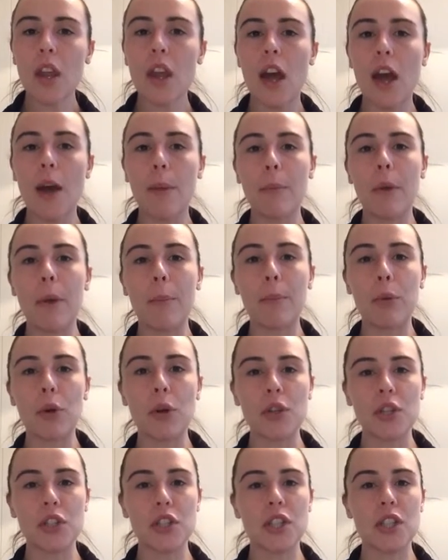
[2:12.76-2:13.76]

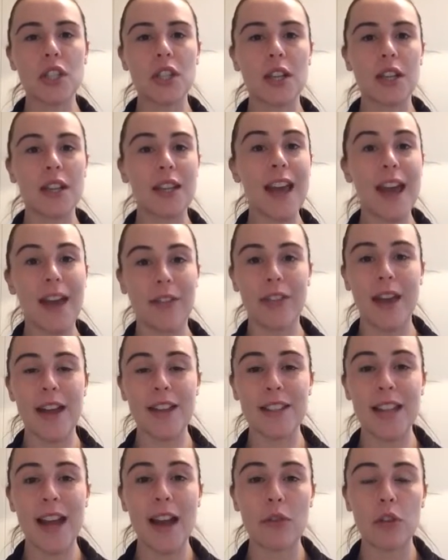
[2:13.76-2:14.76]
But yeah,
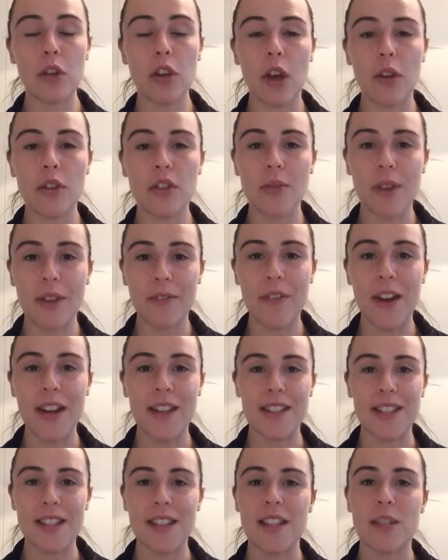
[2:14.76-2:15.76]
that's how you're going to
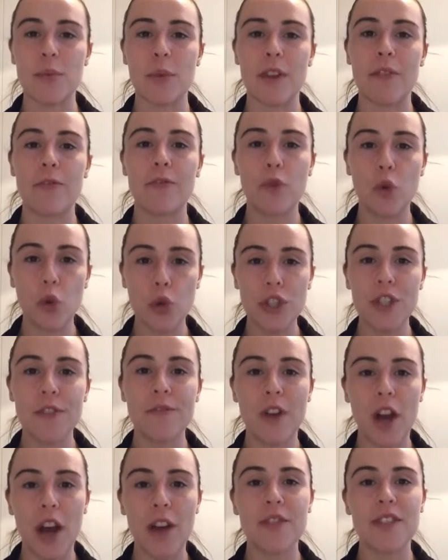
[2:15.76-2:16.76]
advance it this week,
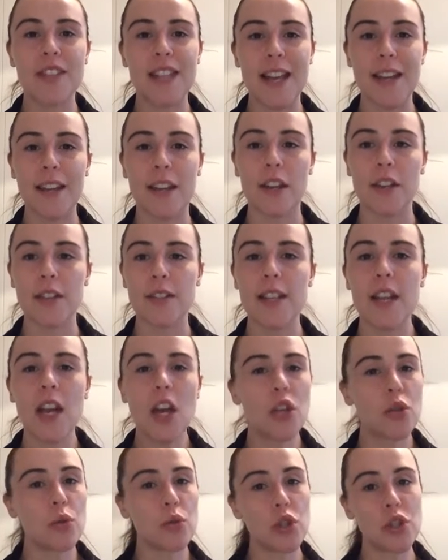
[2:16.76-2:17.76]
45 seconds.
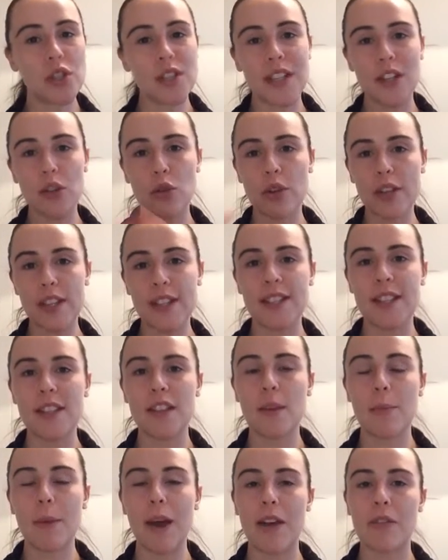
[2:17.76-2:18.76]
So we're just increasing
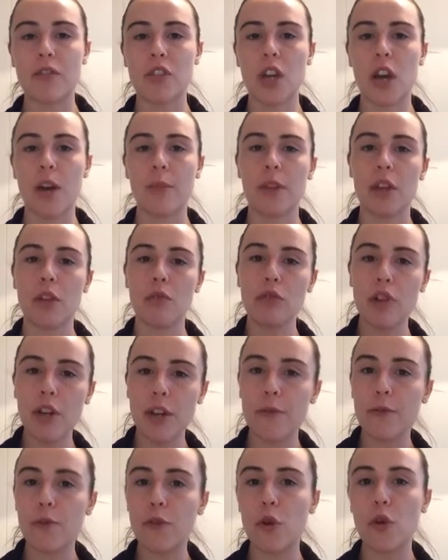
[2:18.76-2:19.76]
the amount of time that you're
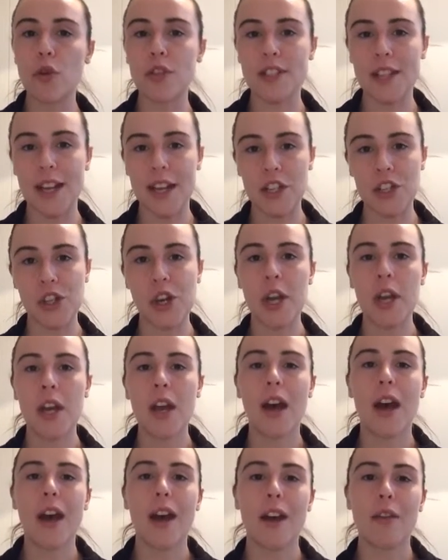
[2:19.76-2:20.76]
running for
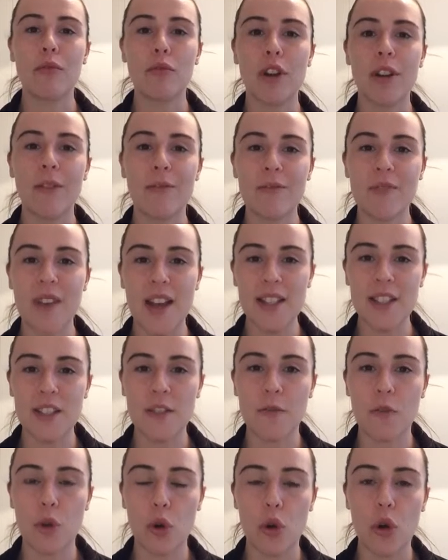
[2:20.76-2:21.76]
/ running fast
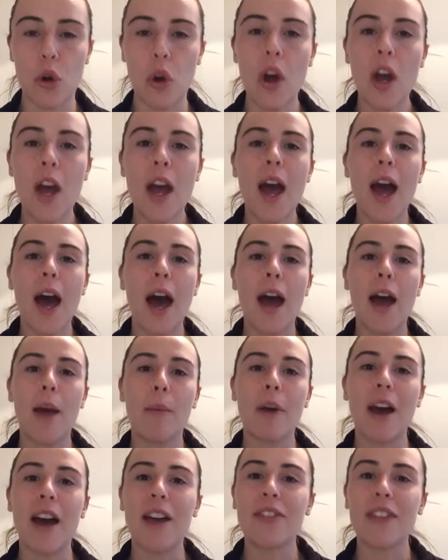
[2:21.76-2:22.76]
for.
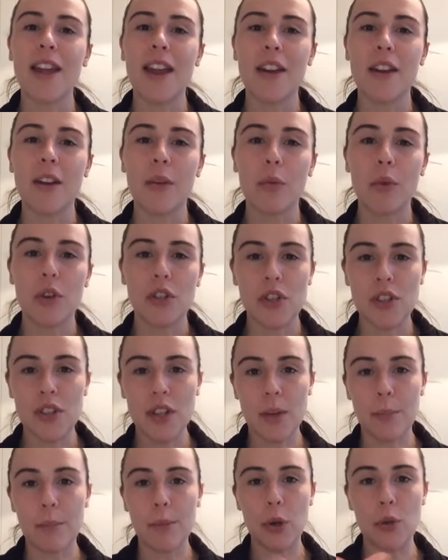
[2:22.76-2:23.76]
And then we're just
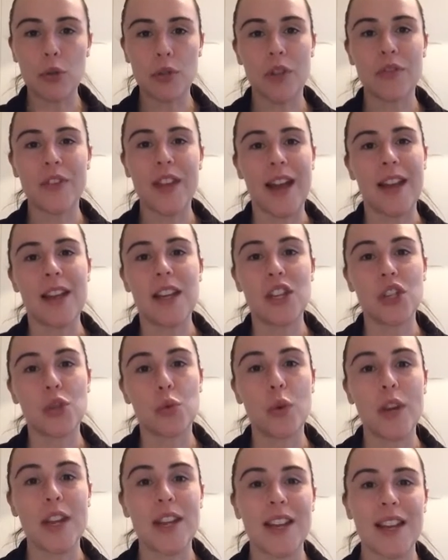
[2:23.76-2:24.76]
going to build on that
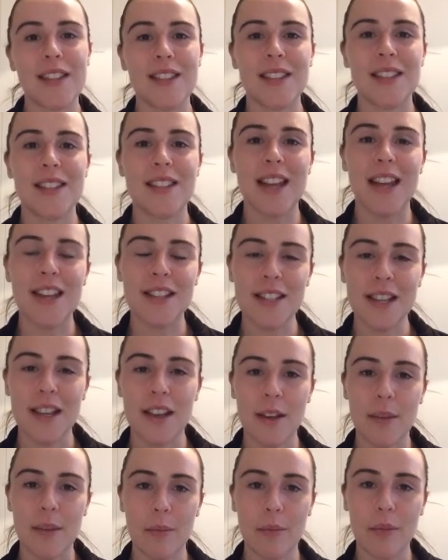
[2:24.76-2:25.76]
each week, as I said,
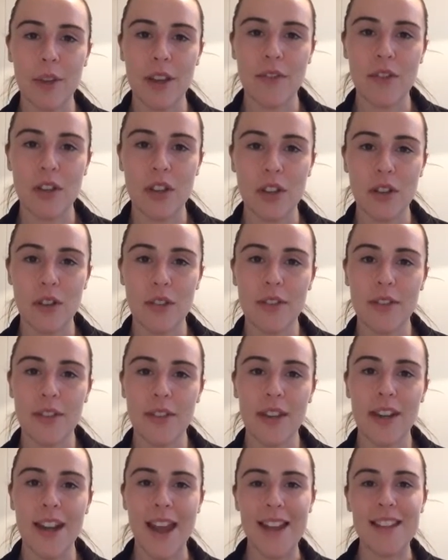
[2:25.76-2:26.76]
giving you
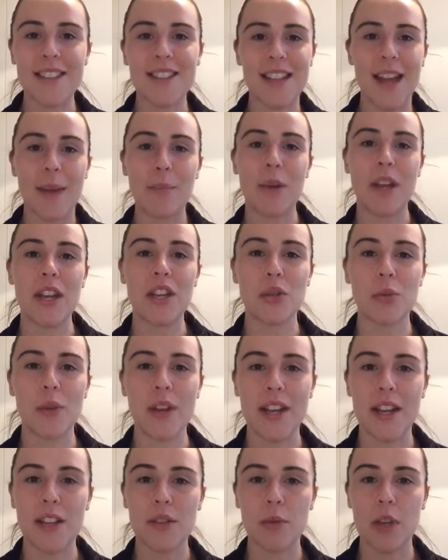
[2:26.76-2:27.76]
the next step each
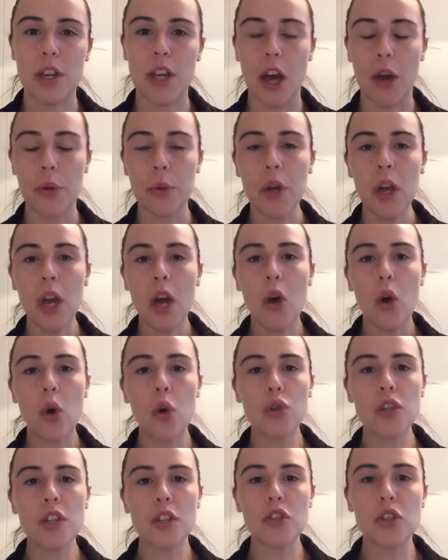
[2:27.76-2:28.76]
week as we go.
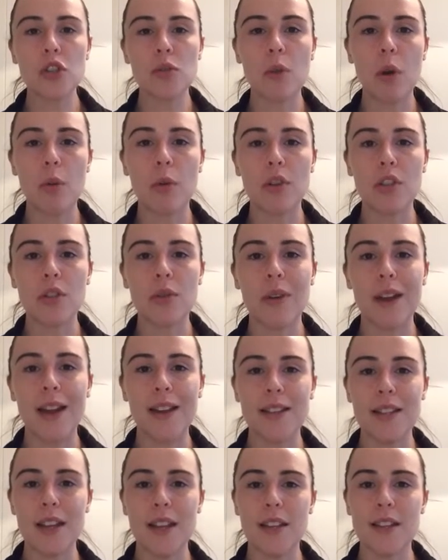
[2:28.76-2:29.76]
Also, just what I want to
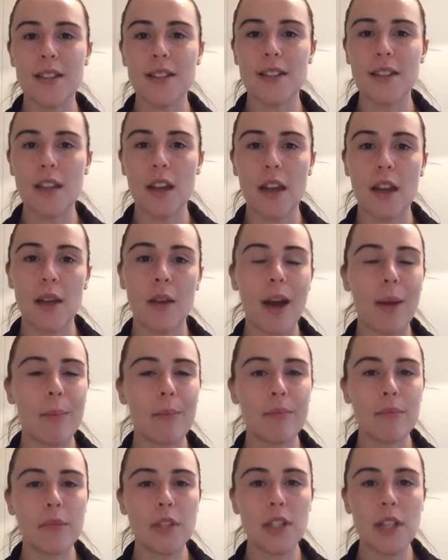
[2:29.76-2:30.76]
add is I
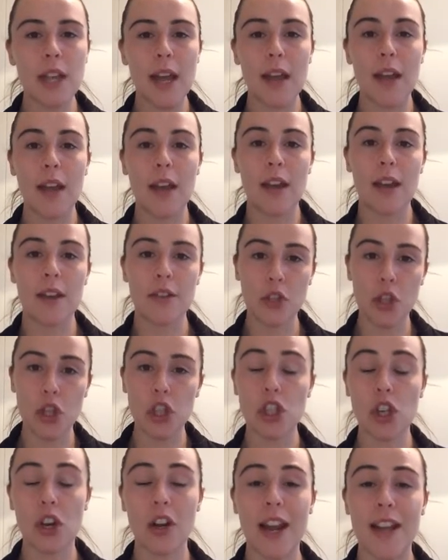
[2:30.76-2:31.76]

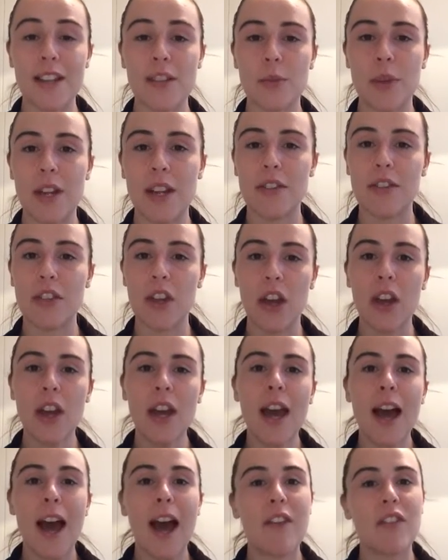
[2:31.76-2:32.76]
touched on last week that
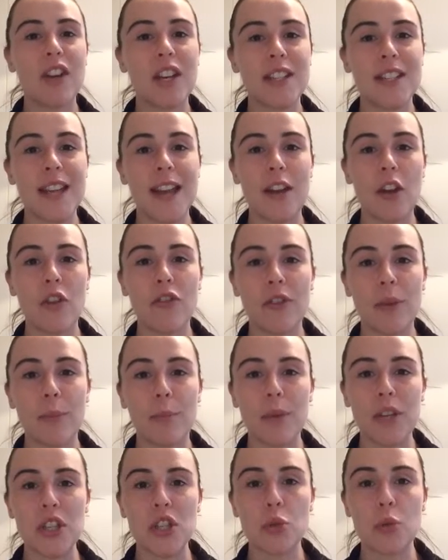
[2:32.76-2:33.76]
having a day off in
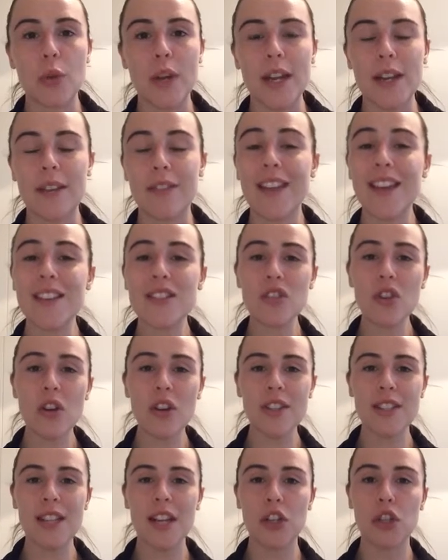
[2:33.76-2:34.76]
between, that's
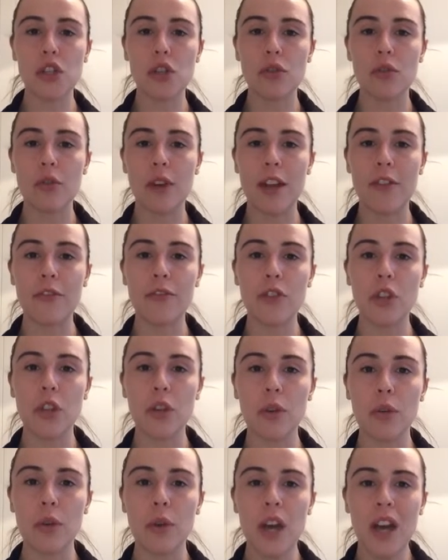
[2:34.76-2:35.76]
not essential if
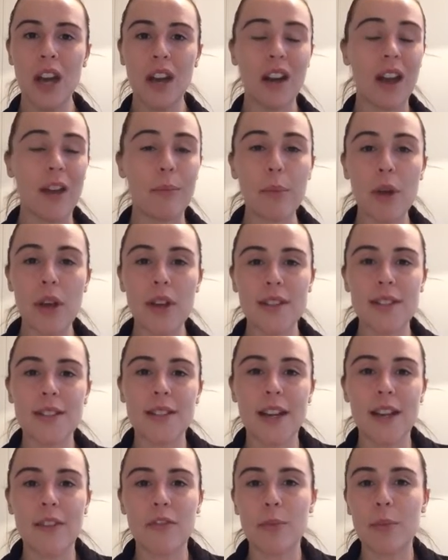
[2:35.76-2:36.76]
you, like
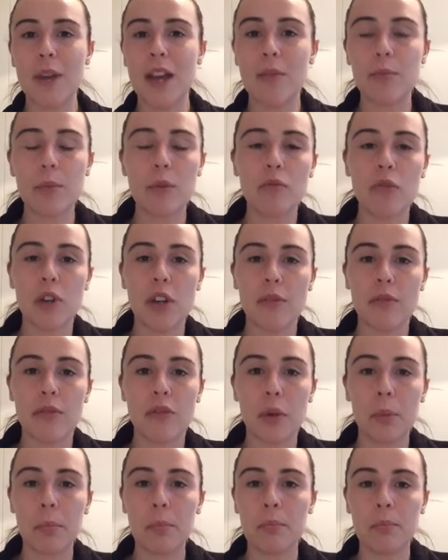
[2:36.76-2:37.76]
personally for me, I've been running
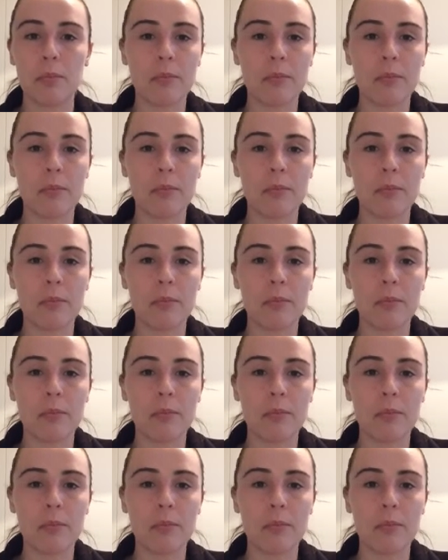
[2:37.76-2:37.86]
for